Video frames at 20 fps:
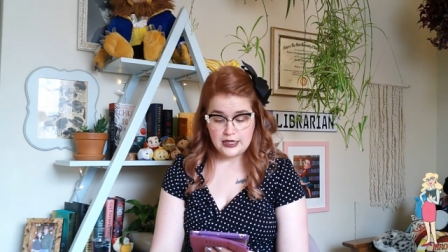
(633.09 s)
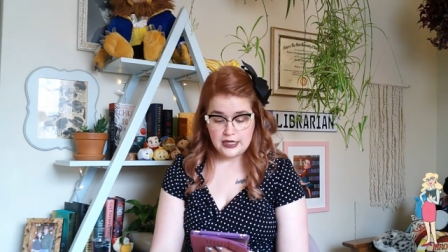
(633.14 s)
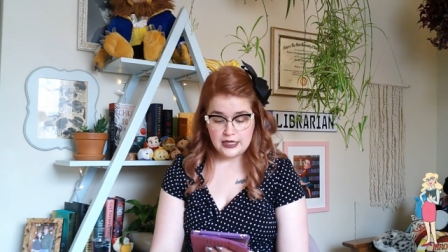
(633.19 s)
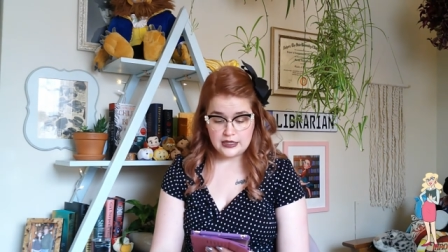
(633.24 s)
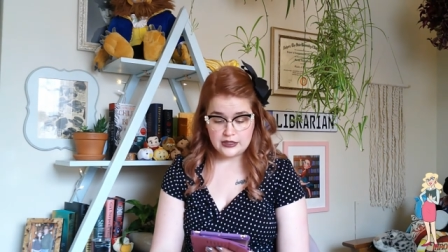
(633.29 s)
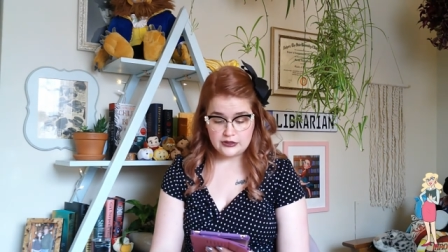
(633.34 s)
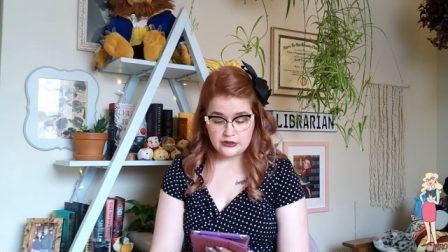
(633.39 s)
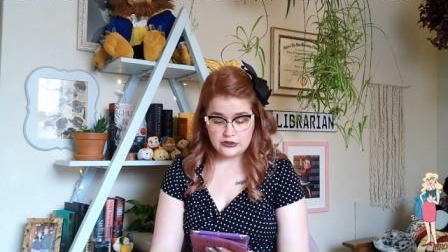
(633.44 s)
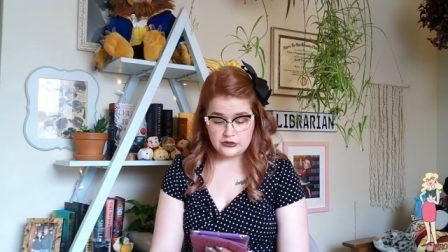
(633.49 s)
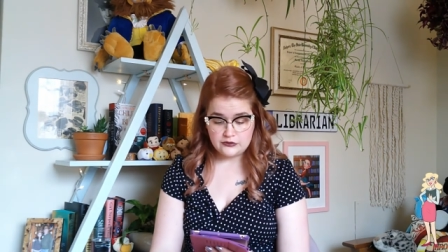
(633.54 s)

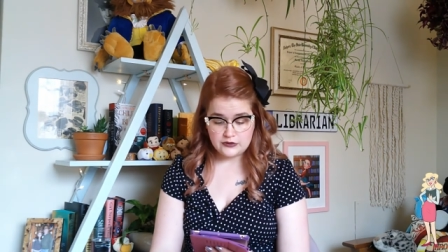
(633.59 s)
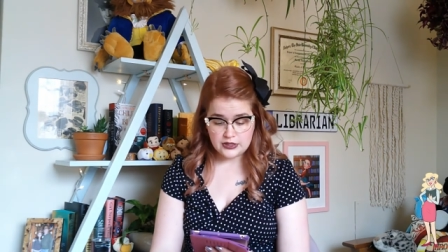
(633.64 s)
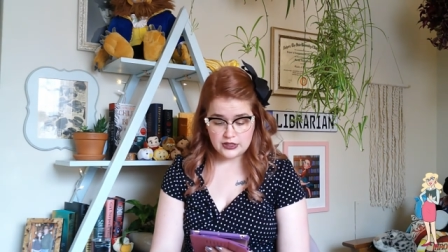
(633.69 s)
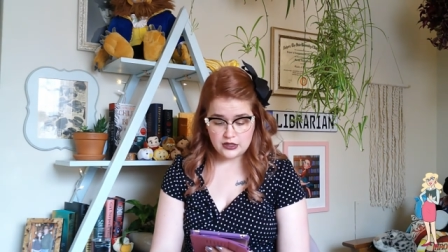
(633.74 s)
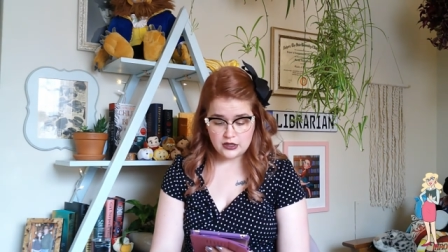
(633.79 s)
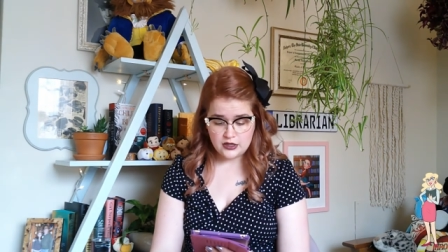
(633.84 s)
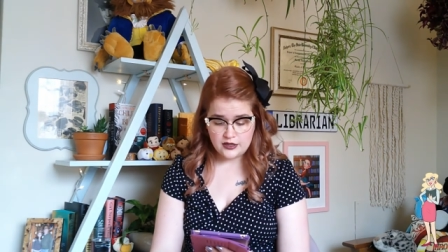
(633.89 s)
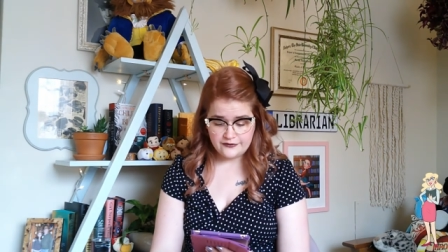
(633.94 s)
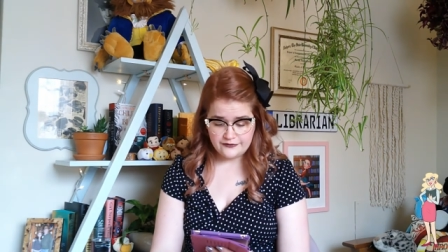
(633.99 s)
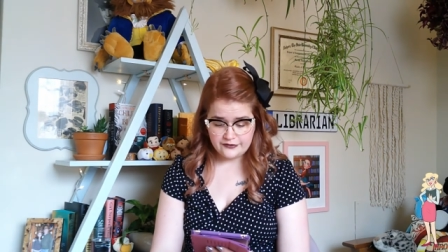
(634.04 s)
and you can
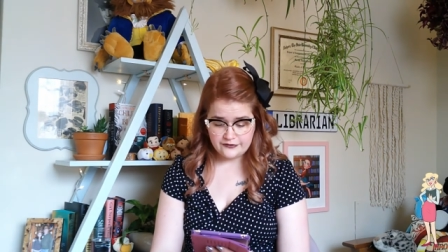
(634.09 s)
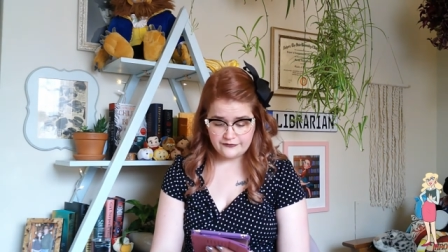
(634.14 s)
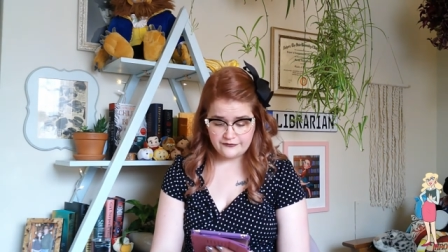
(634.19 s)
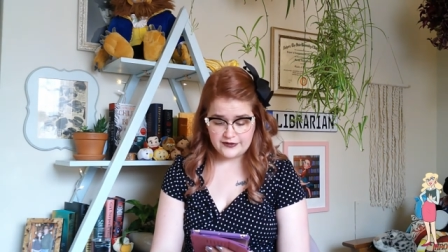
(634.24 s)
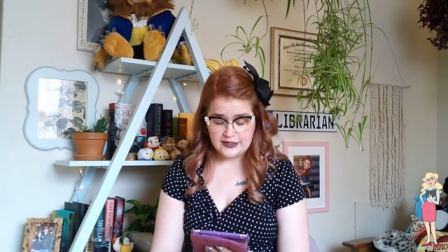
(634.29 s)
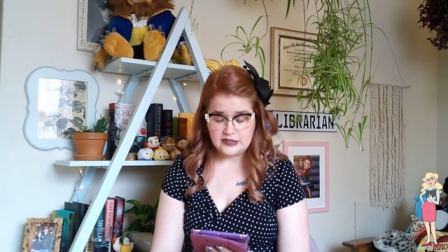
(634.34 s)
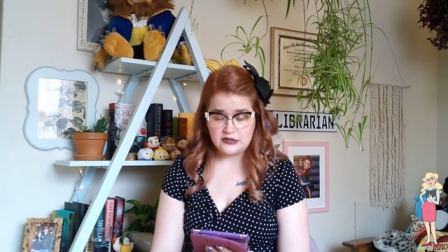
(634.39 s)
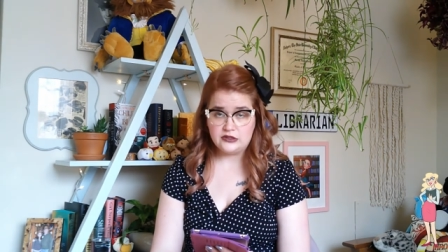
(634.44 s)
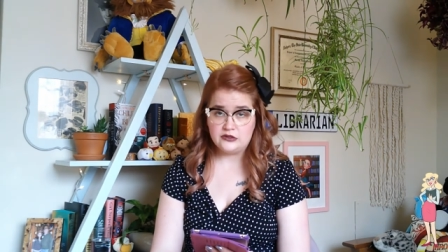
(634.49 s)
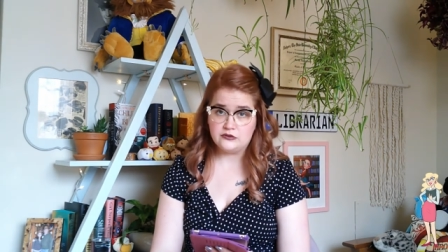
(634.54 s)
often
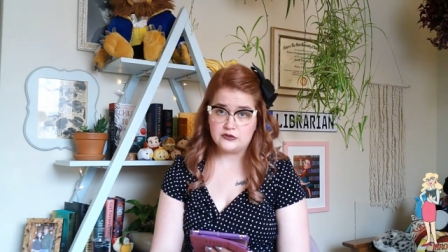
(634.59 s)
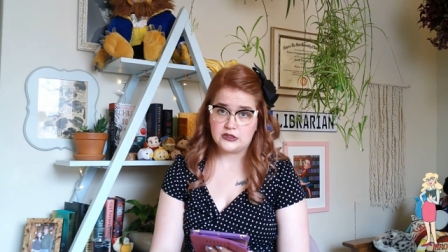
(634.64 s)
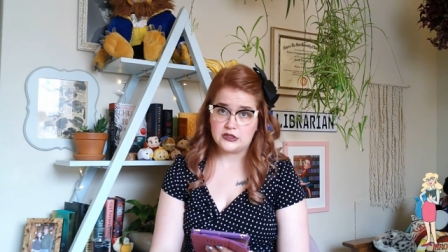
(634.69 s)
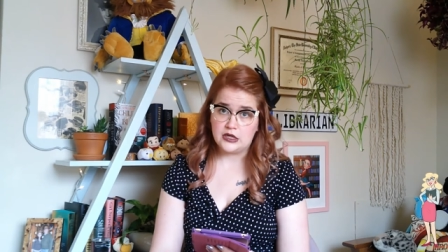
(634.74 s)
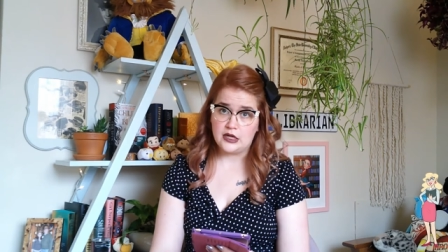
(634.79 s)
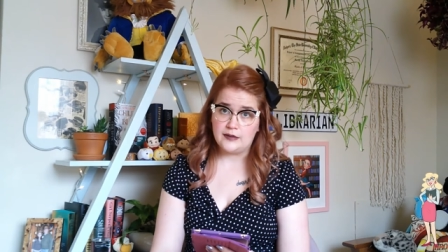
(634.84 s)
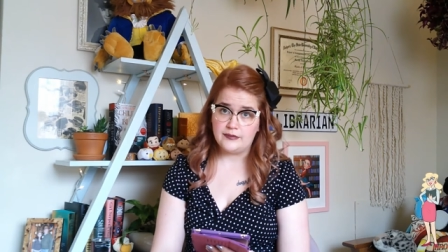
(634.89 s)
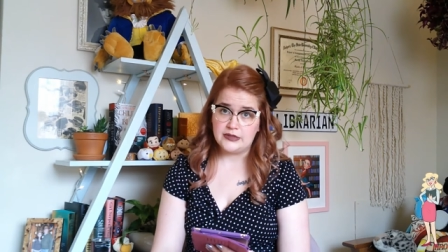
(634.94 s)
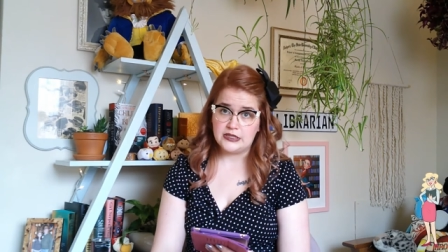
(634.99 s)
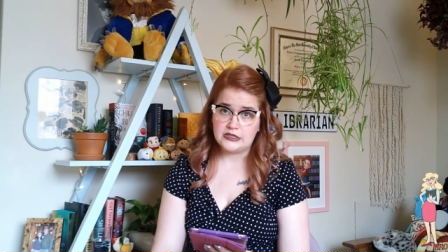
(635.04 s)
find used
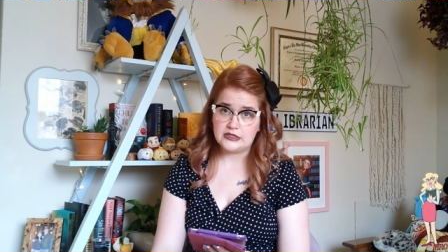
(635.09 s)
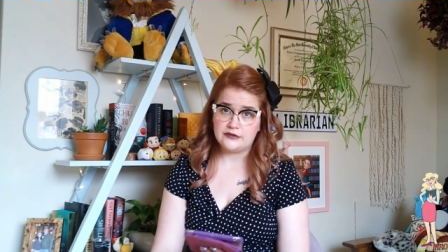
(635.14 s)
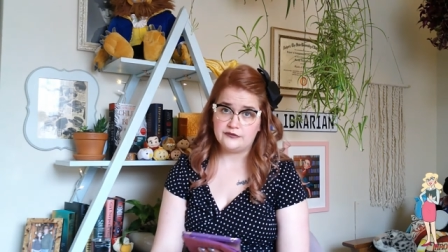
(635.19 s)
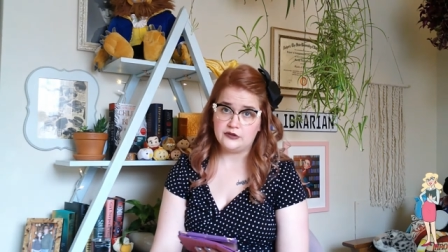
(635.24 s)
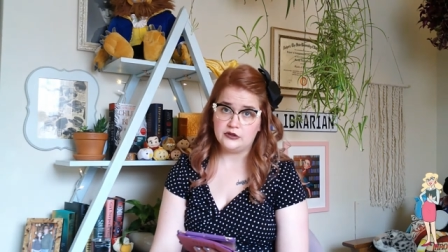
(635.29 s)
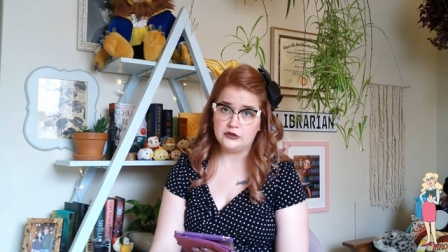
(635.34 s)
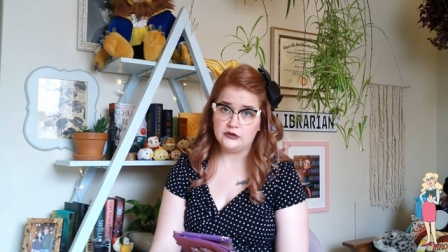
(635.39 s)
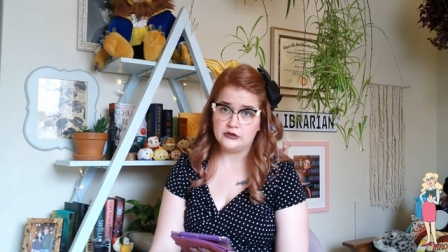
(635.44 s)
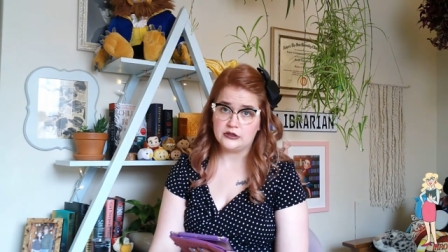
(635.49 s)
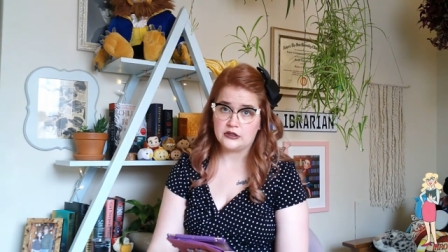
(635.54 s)
copies if
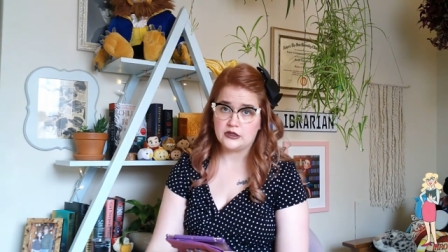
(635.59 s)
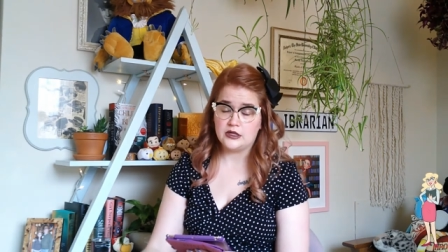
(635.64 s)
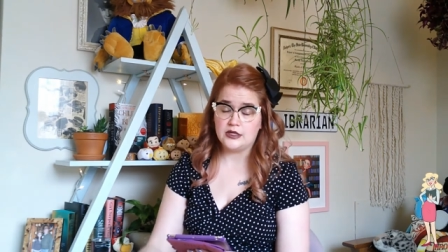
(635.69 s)
you look